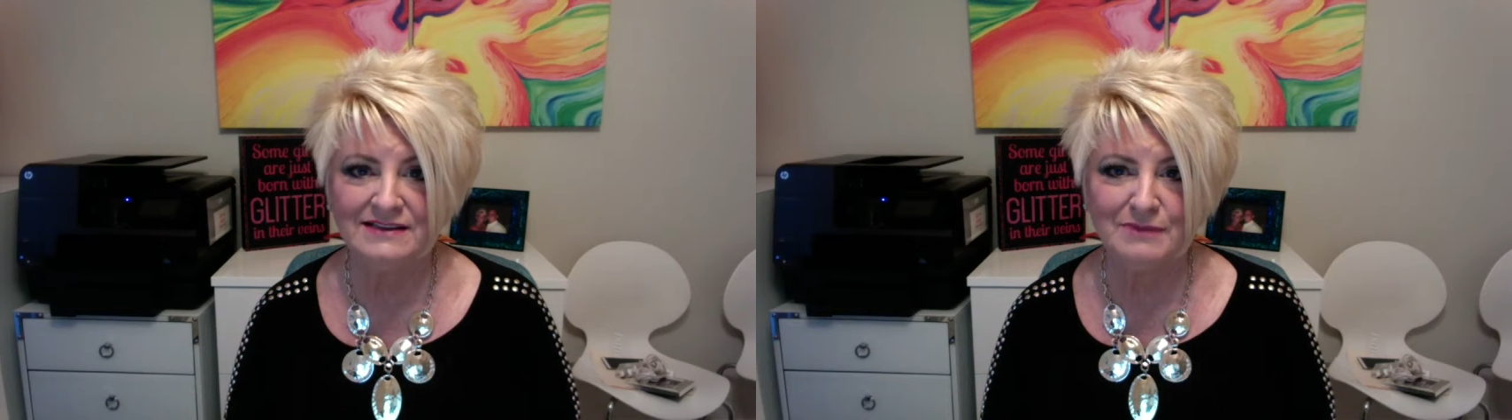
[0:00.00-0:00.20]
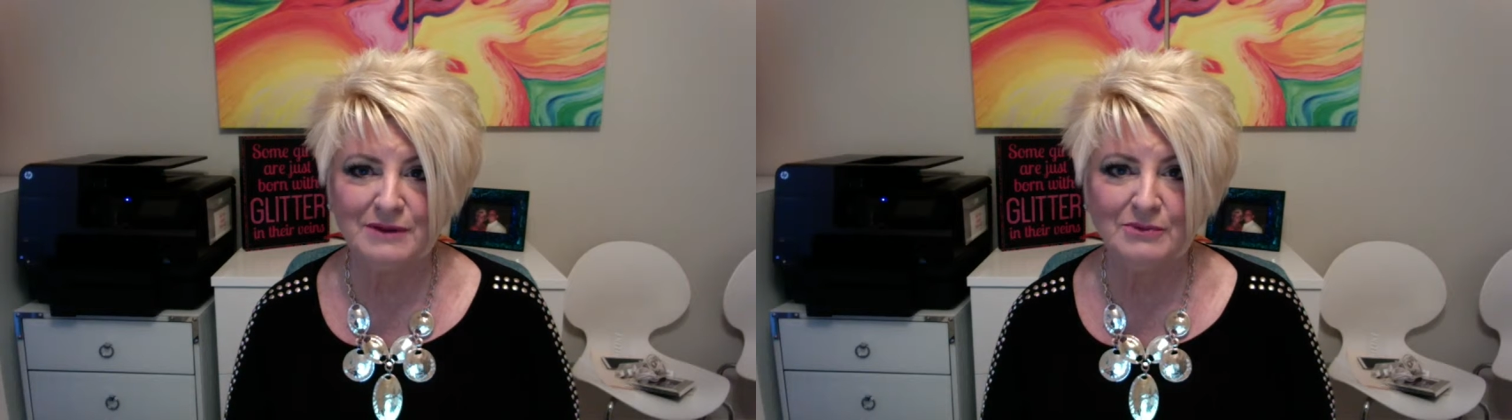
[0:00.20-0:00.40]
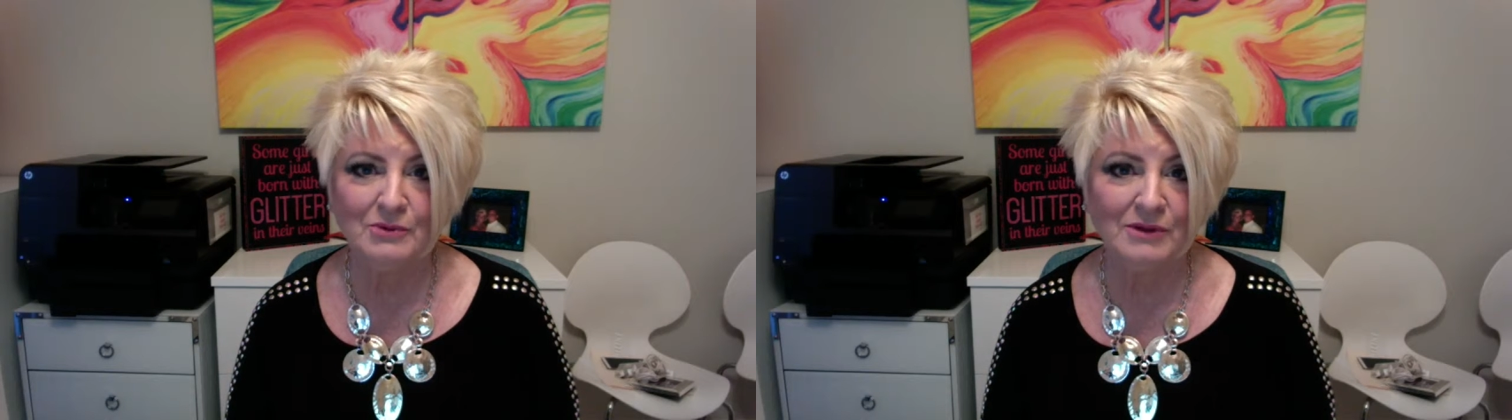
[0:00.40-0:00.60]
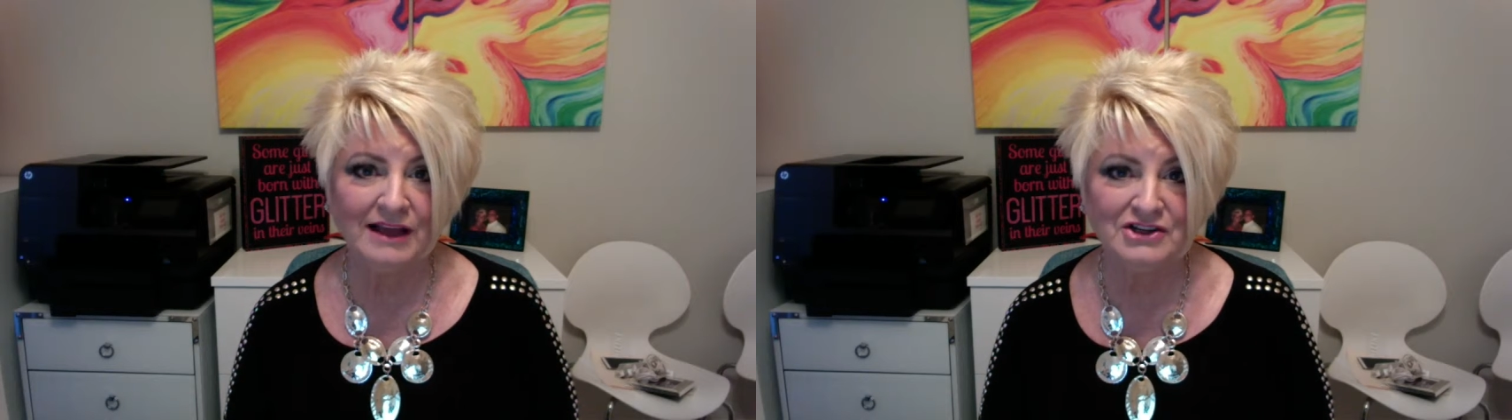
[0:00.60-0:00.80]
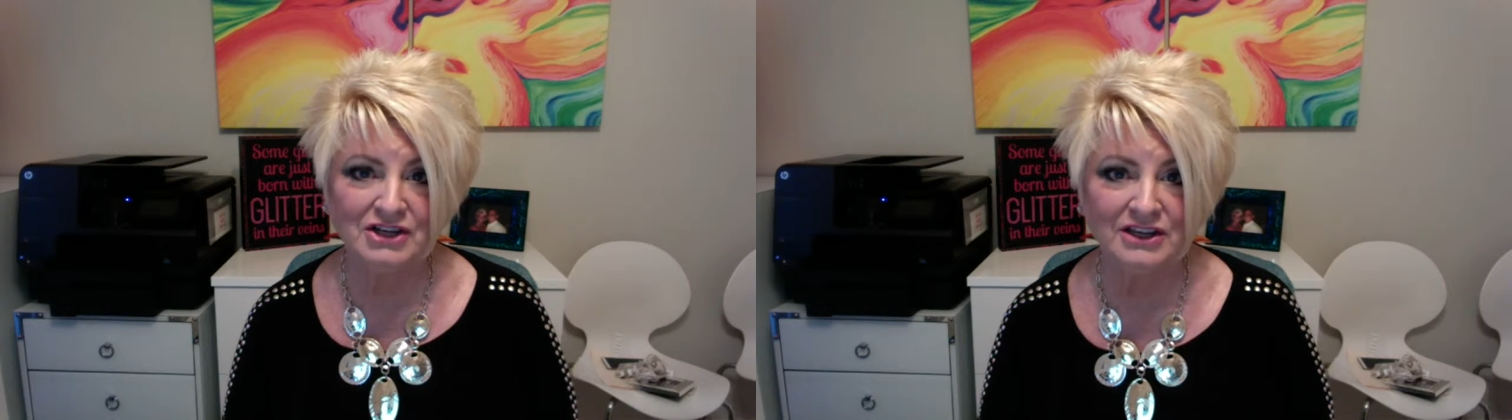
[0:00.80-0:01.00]
that people will
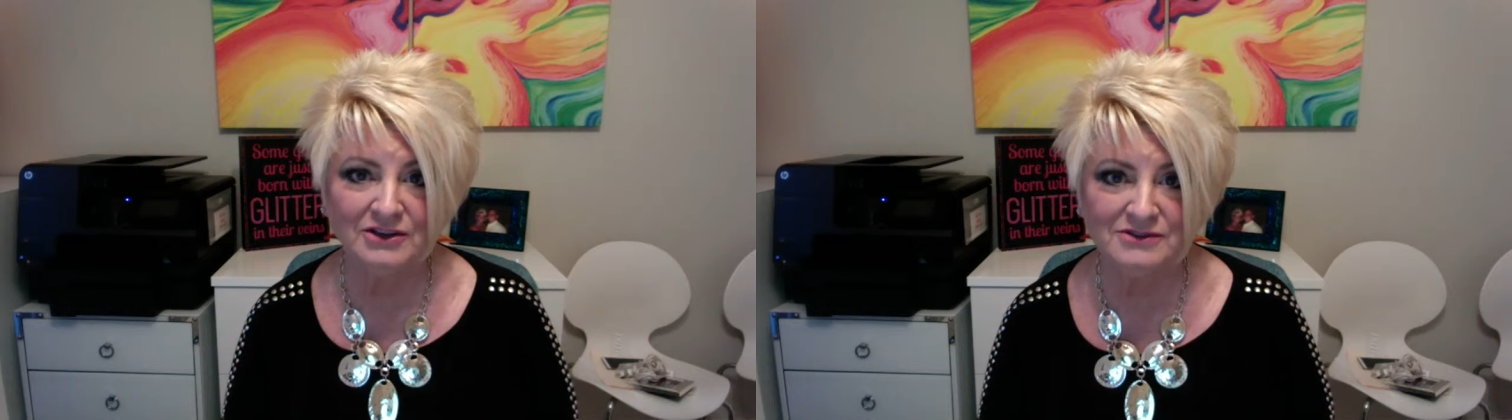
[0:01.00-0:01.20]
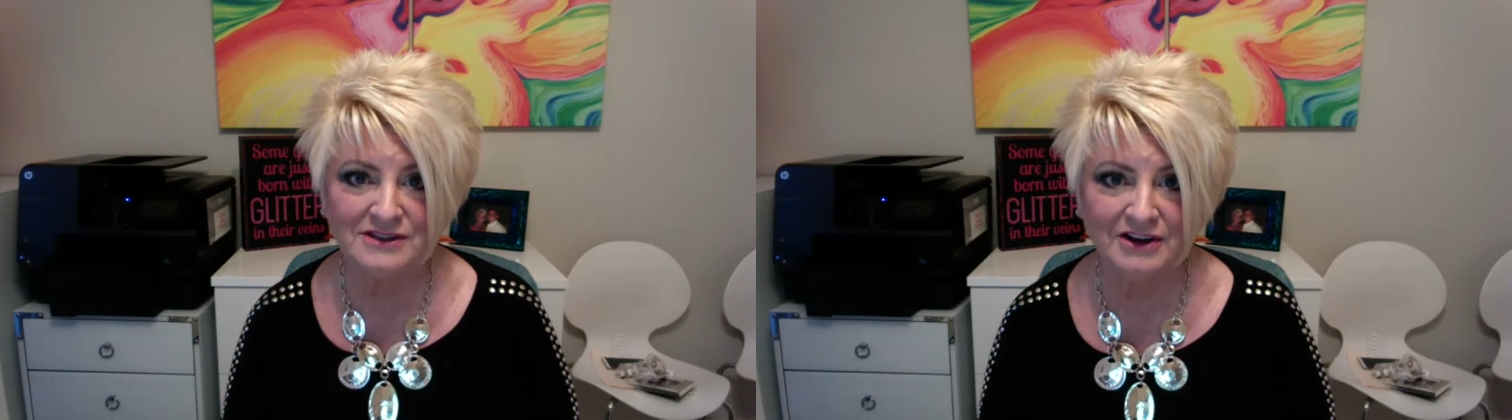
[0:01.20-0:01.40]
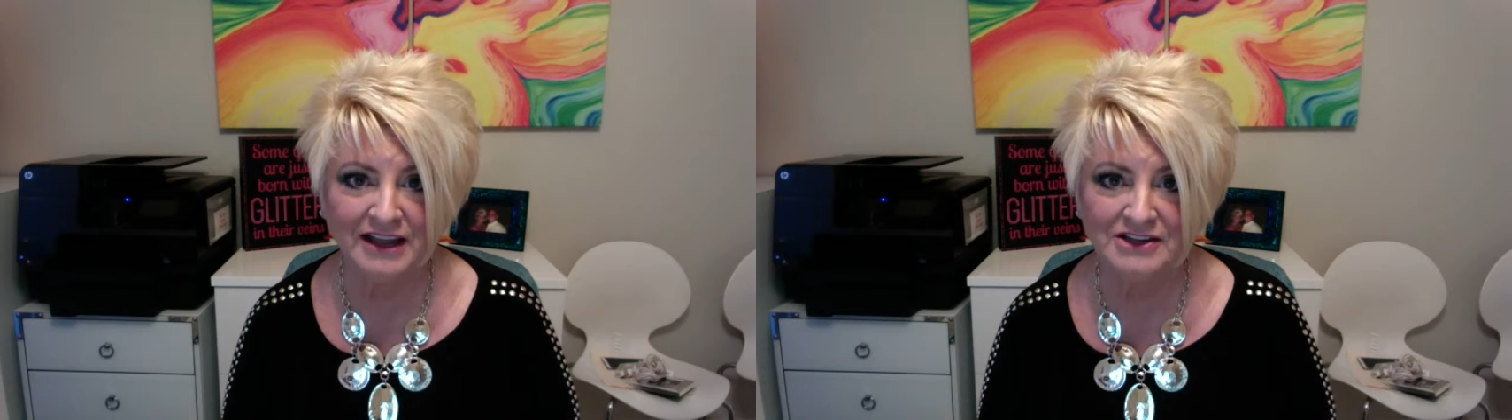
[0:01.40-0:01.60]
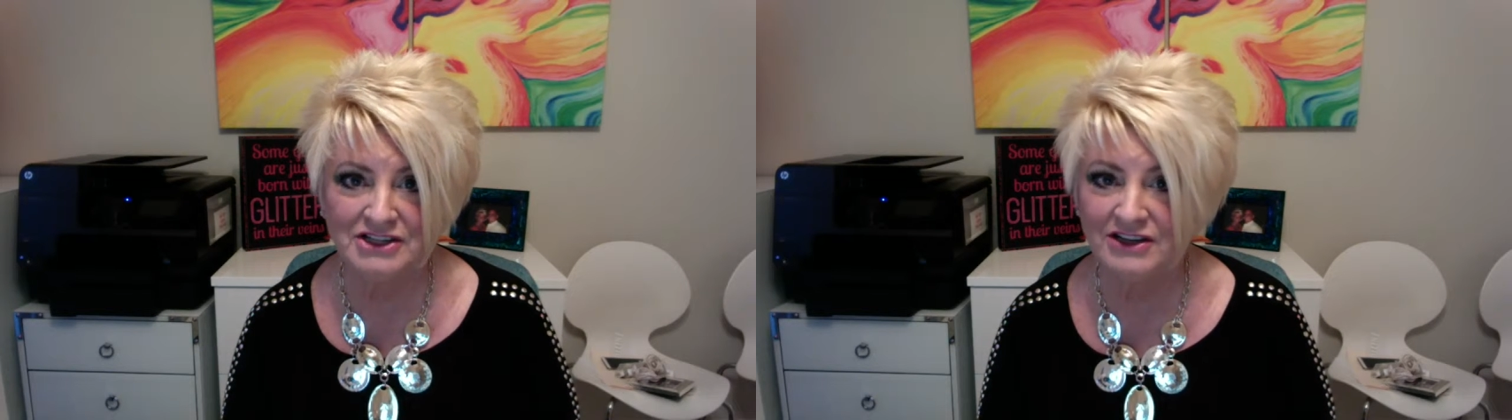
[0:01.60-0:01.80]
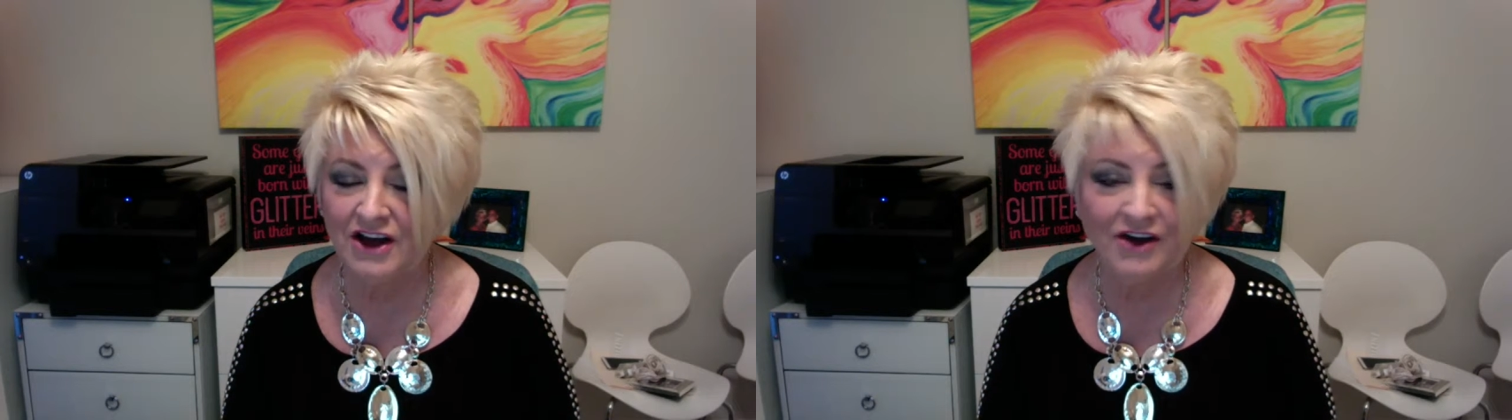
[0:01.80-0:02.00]
actually use in their
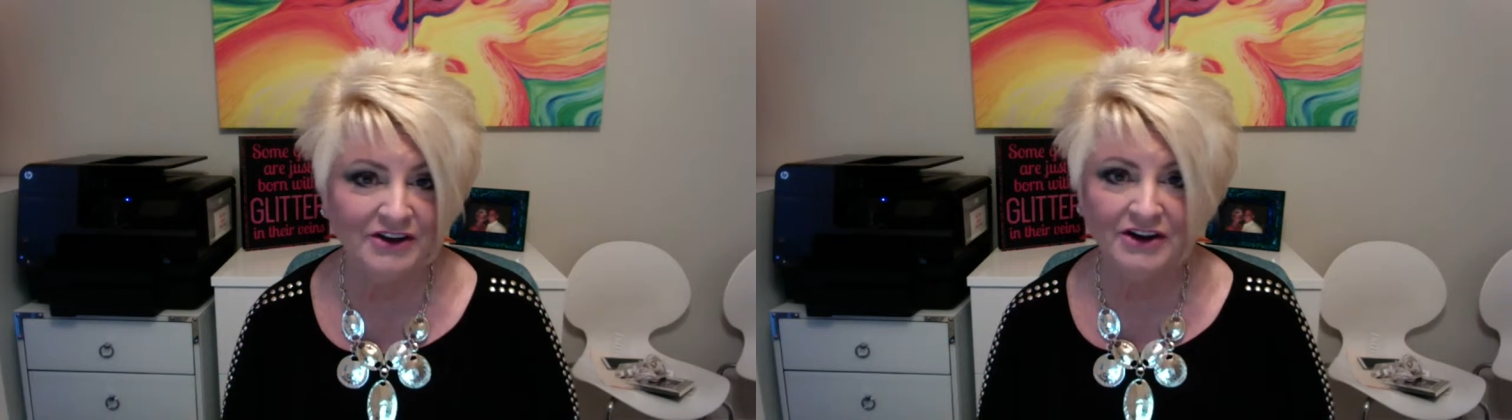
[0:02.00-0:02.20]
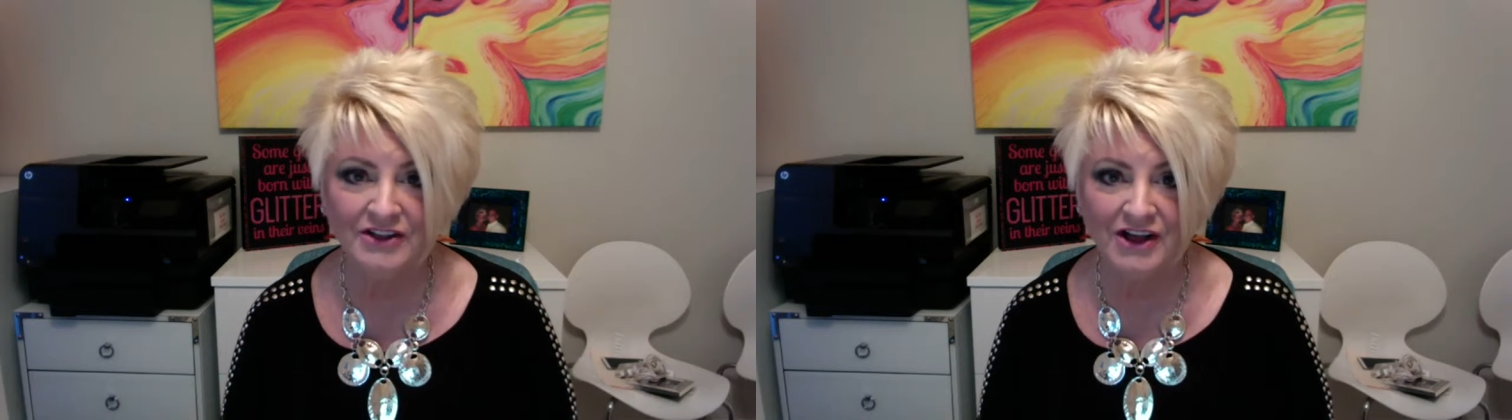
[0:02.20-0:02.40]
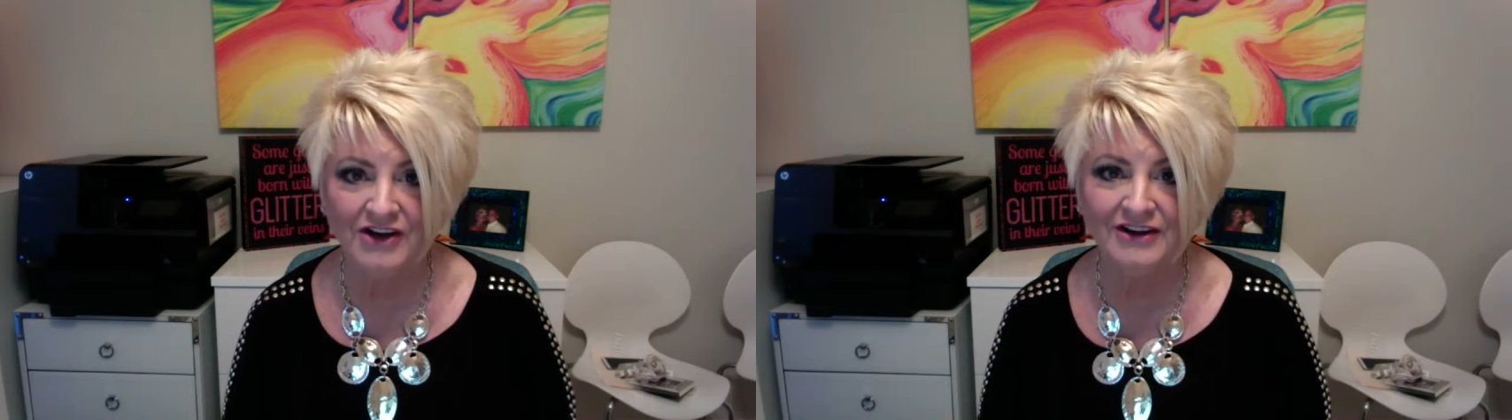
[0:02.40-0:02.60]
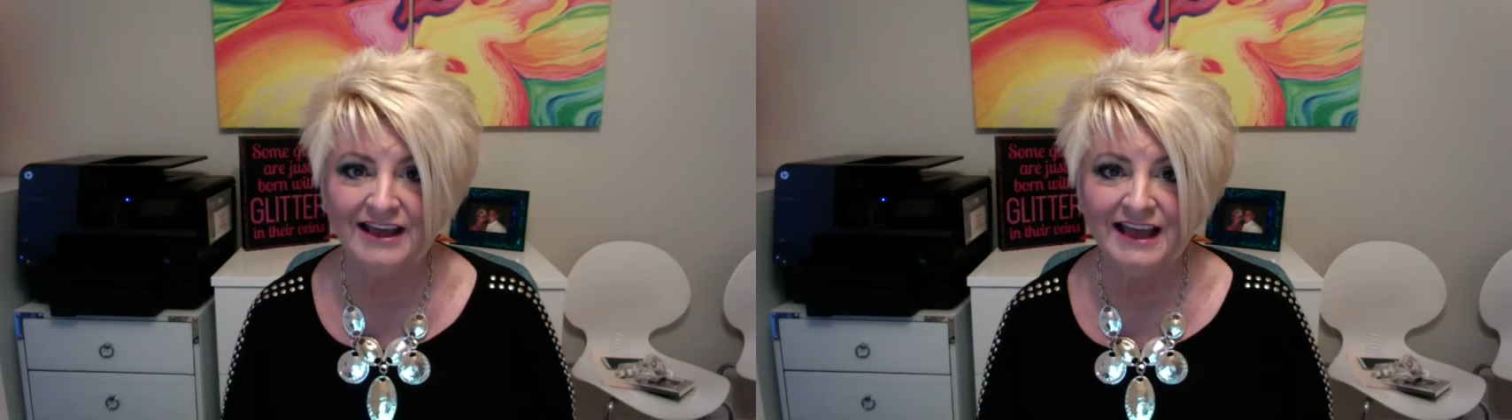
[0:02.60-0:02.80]
kitchen all year long,